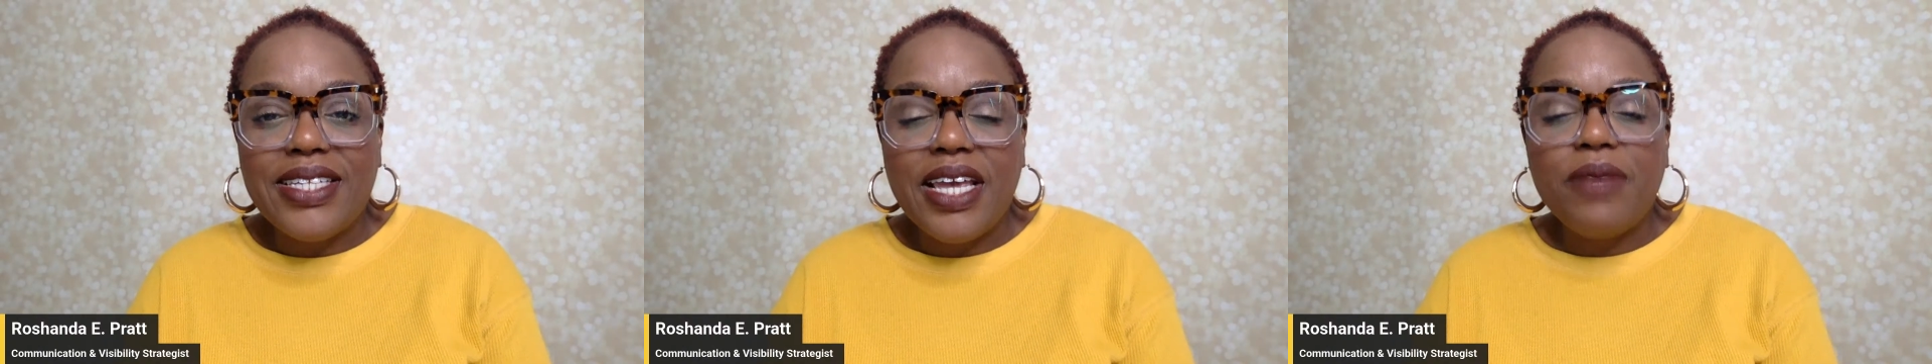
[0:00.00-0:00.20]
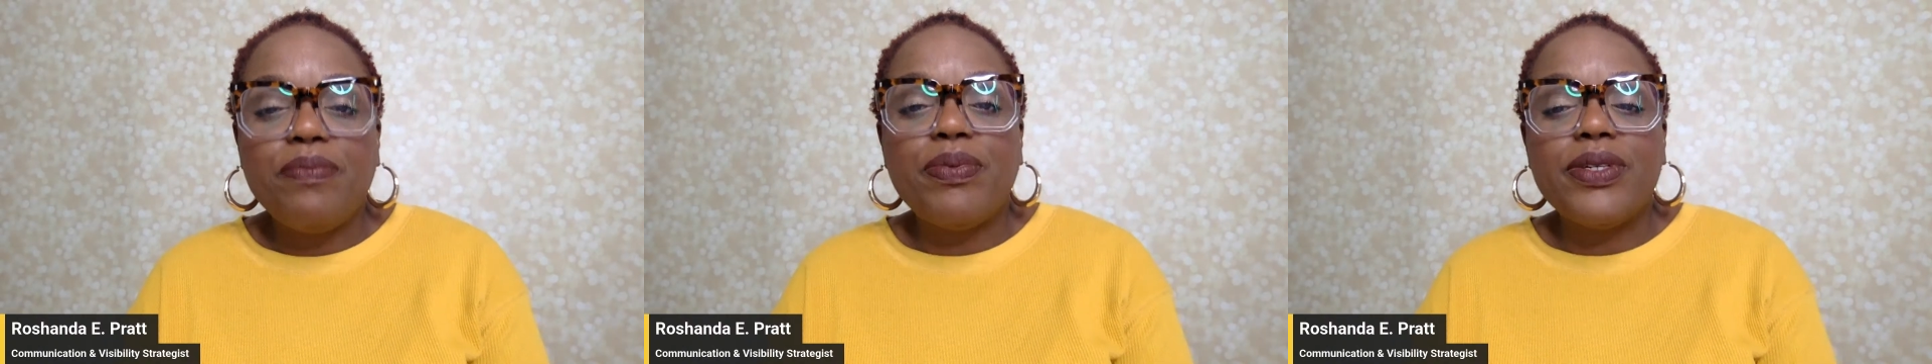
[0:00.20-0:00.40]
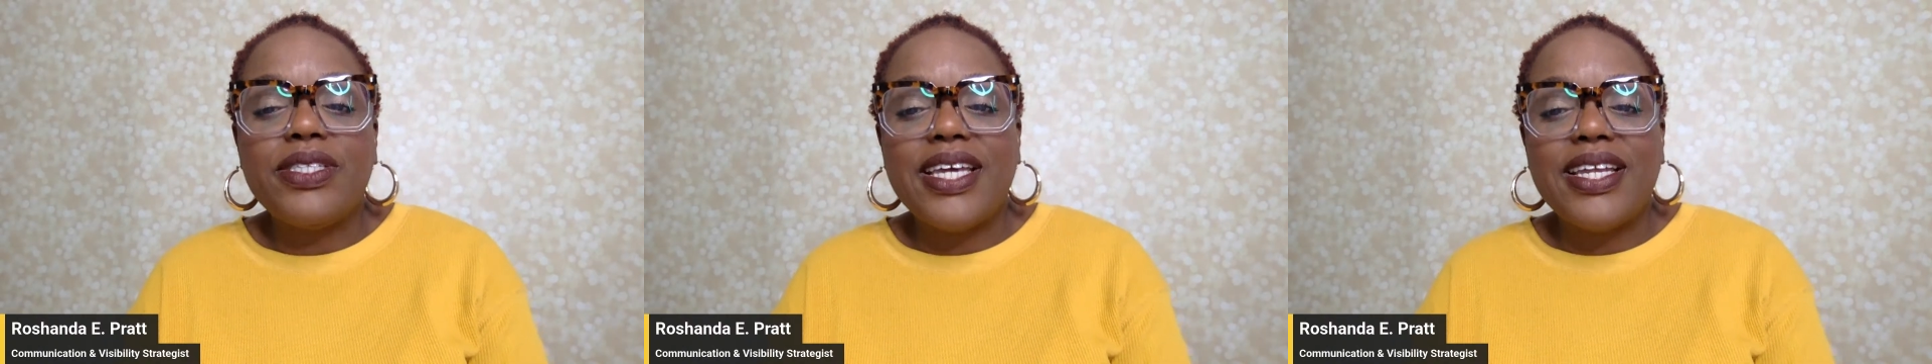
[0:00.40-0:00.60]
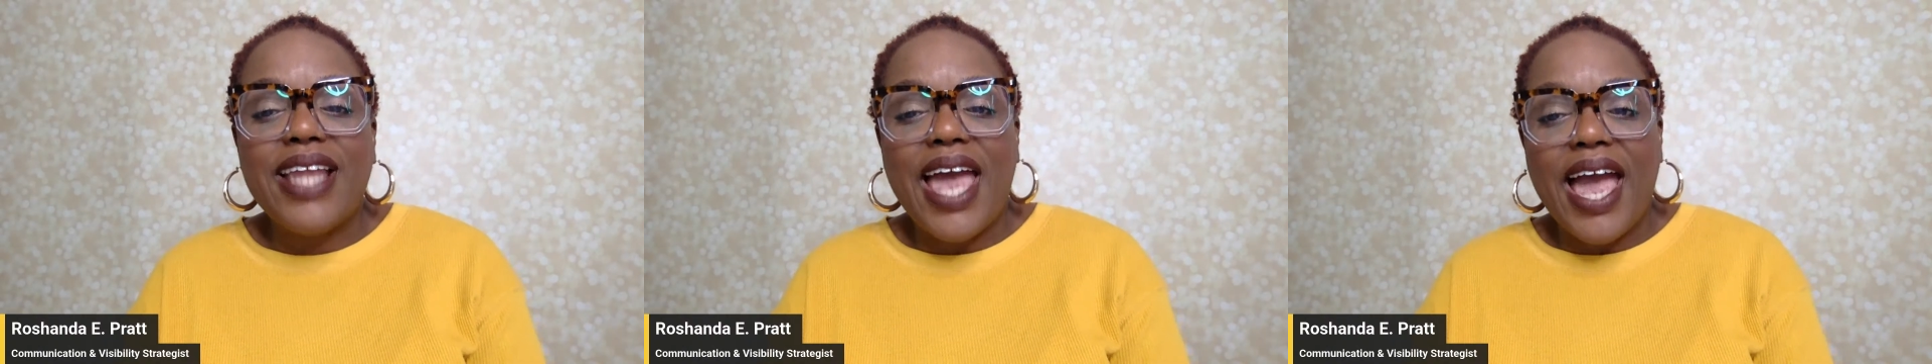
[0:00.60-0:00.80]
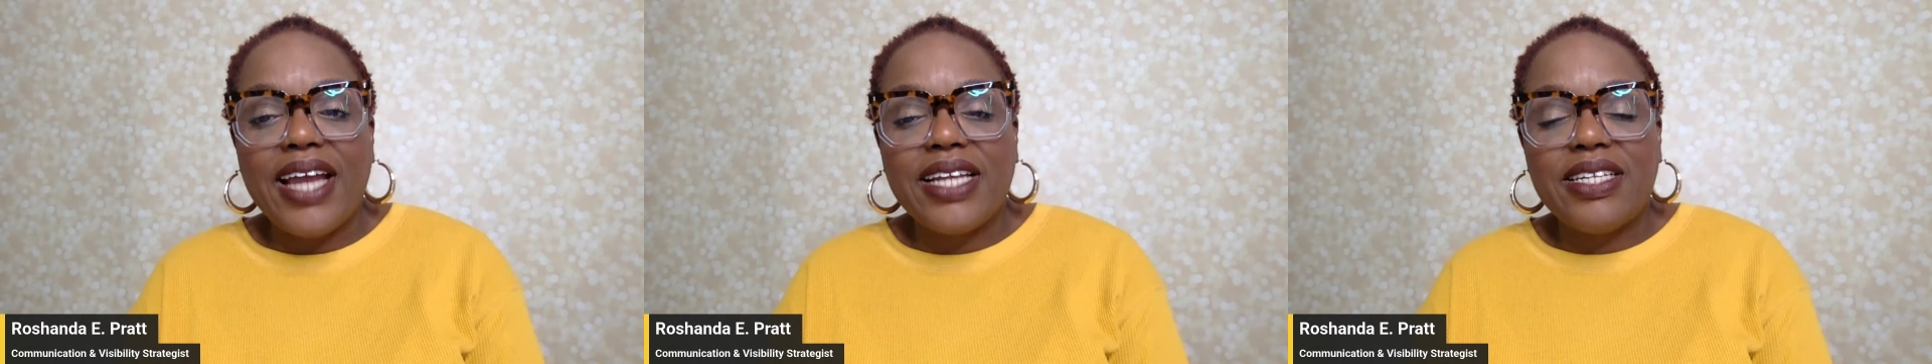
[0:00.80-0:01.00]
and
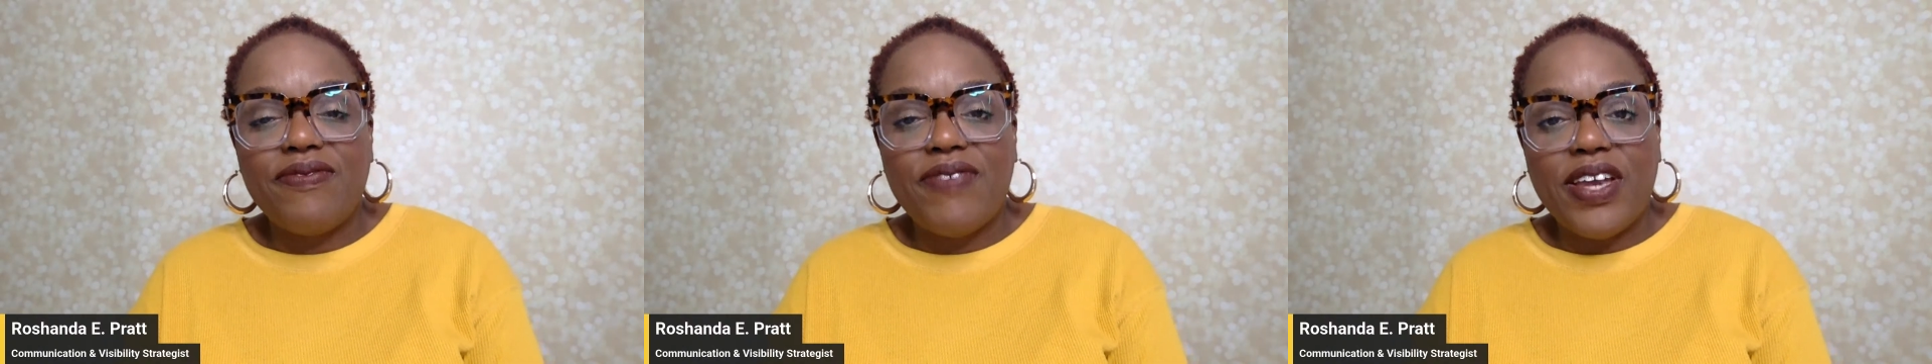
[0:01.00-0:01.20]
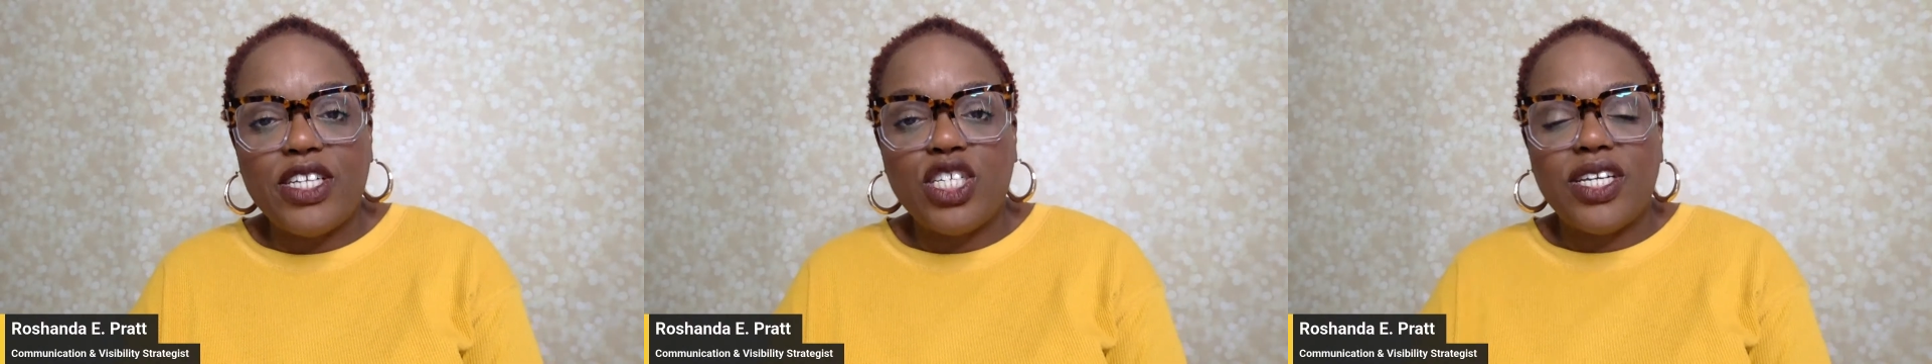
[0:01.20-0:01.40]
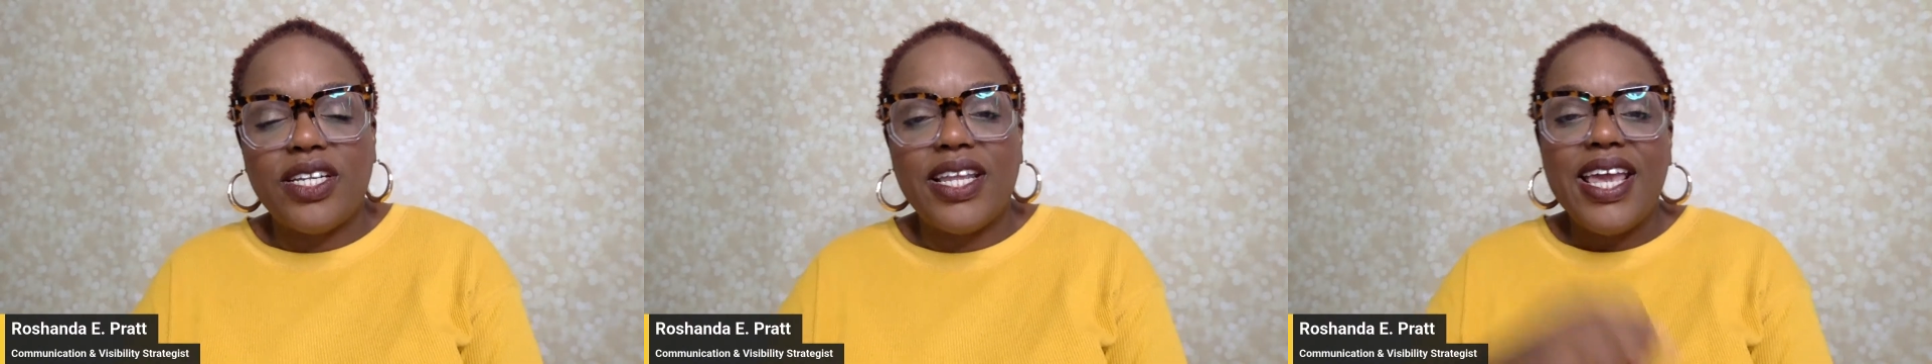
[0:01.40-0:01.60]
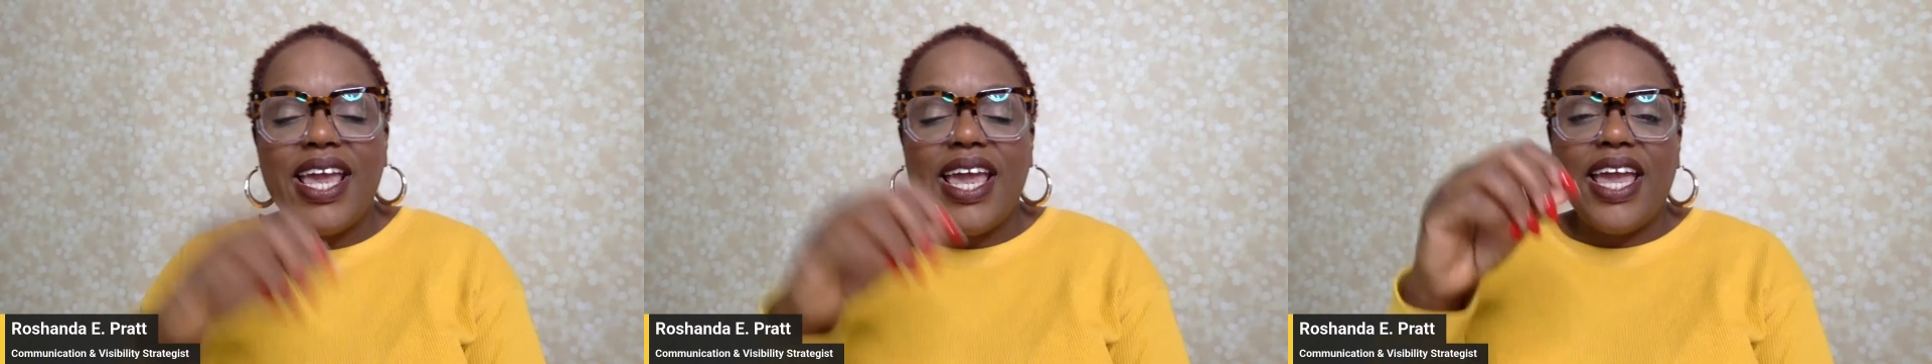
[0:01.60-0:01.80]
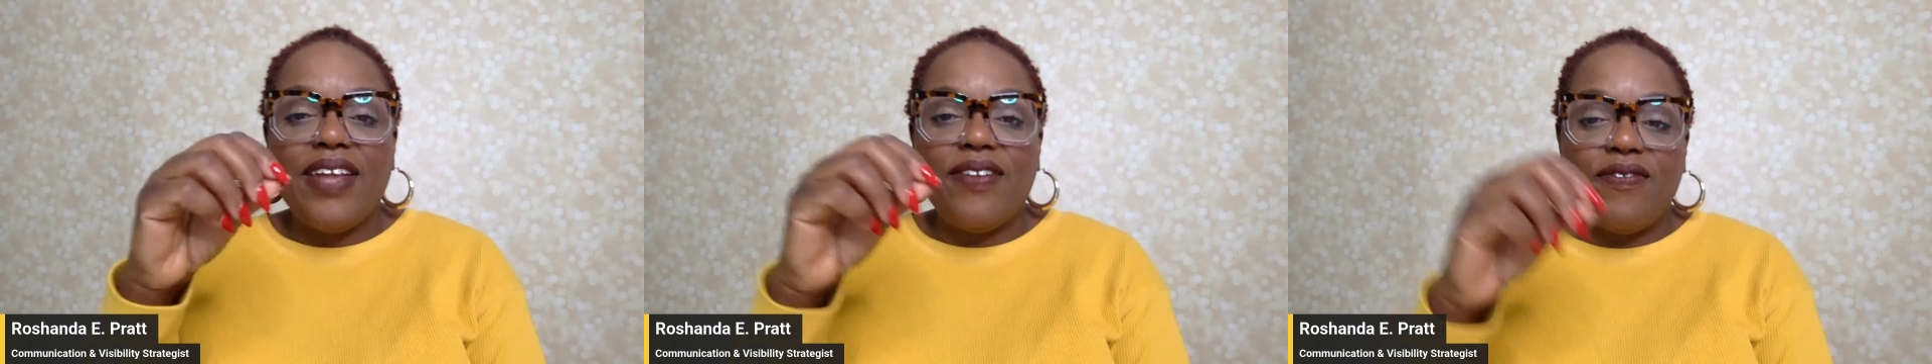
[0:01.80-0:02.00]
10%
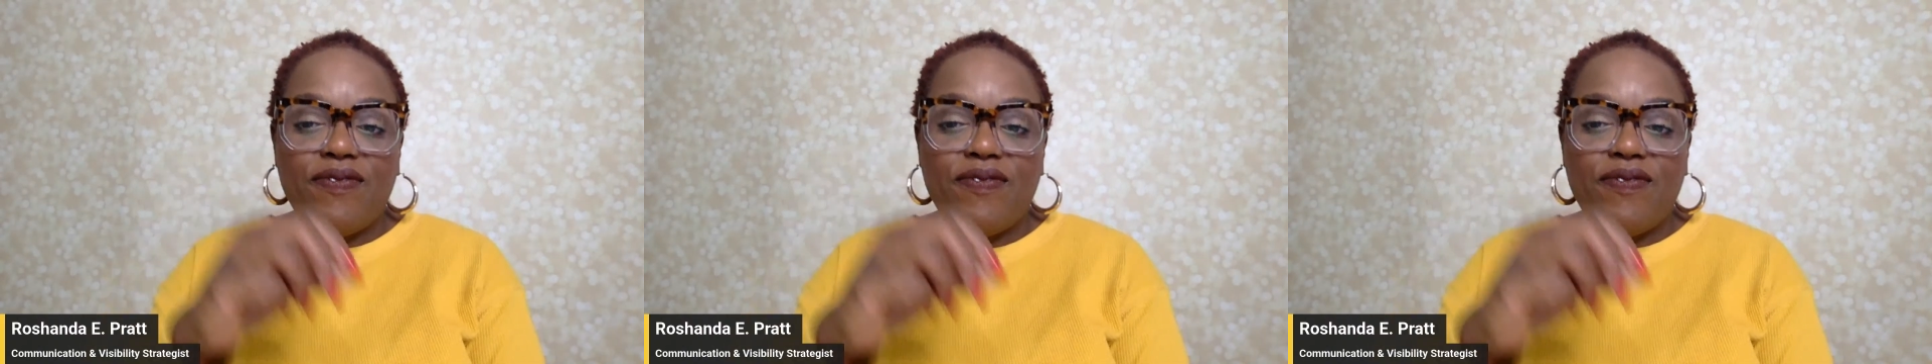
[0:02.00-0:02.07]
activation,